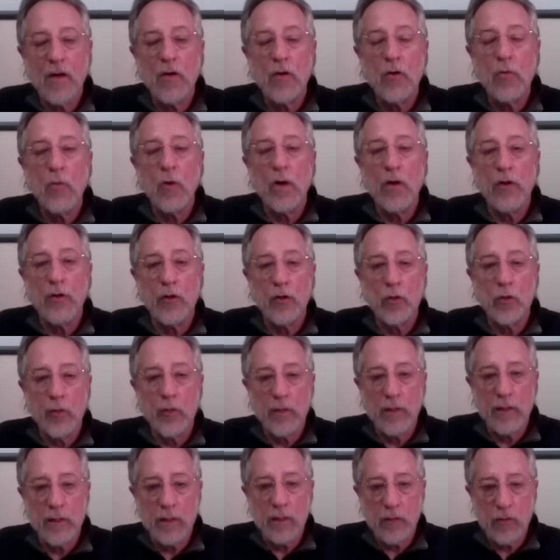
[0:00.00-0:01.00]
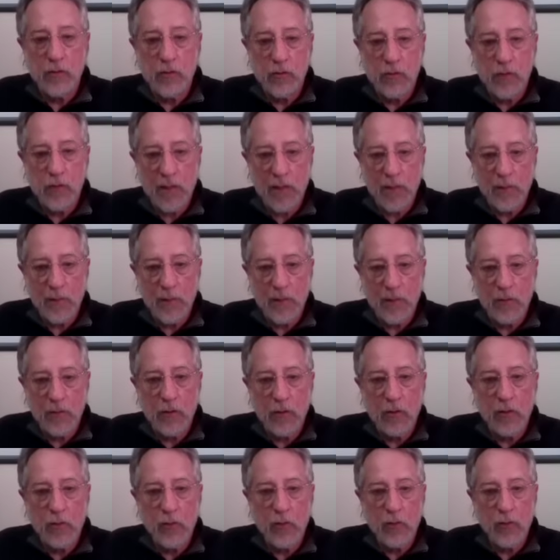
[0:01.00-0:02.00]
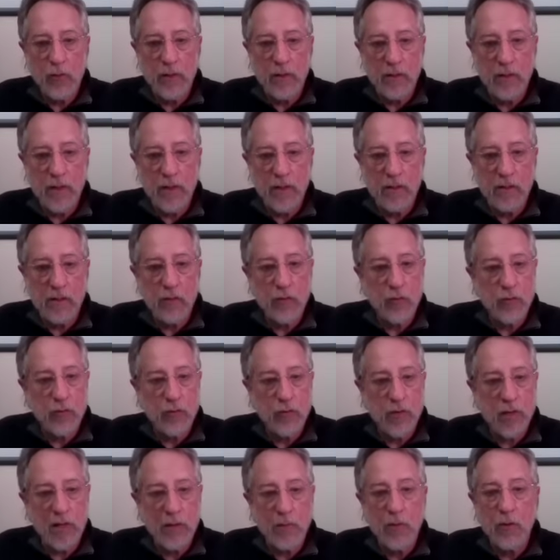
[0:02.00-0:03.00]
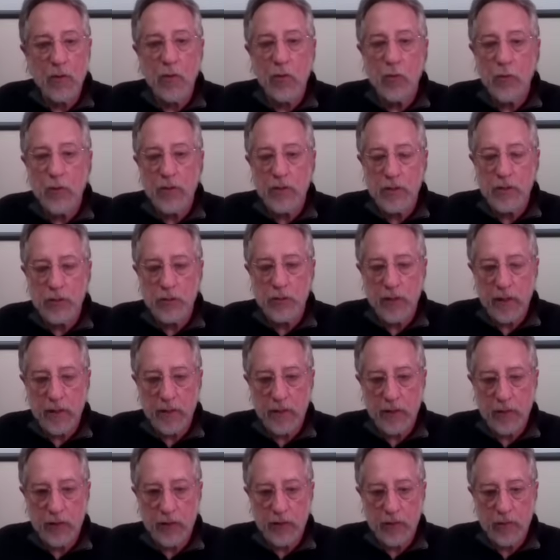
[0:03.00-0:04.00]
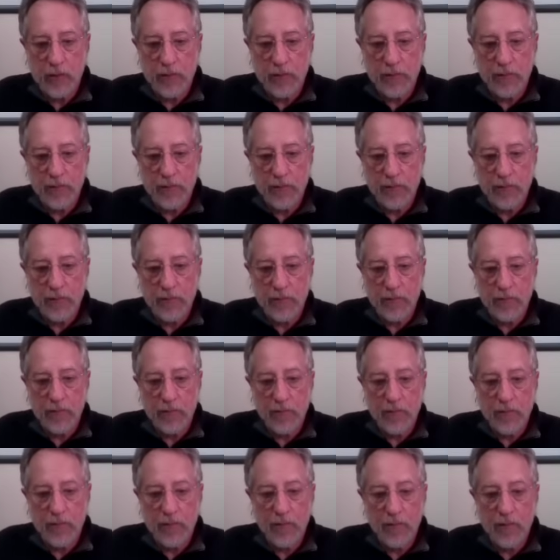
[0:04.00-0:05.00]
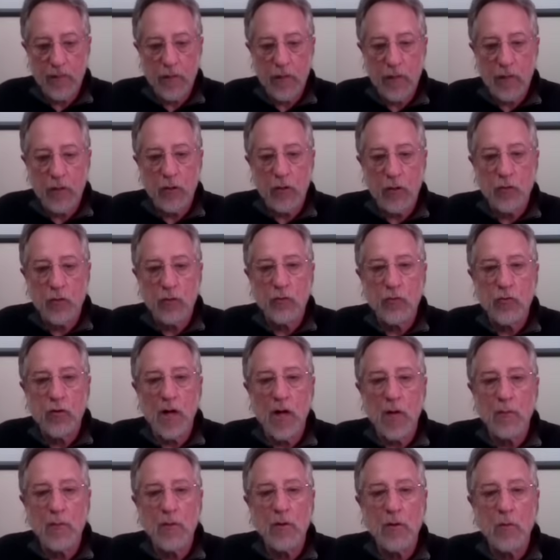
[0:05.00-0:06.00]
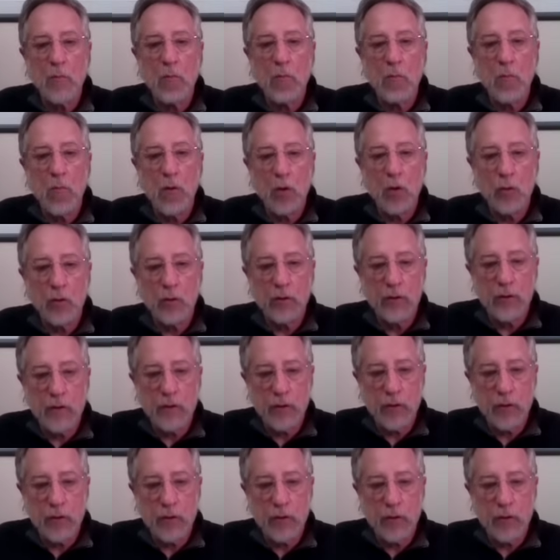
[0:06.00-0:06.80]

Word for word: When you release your trauma, you'll realize your trauma restricted you. Your trauma molded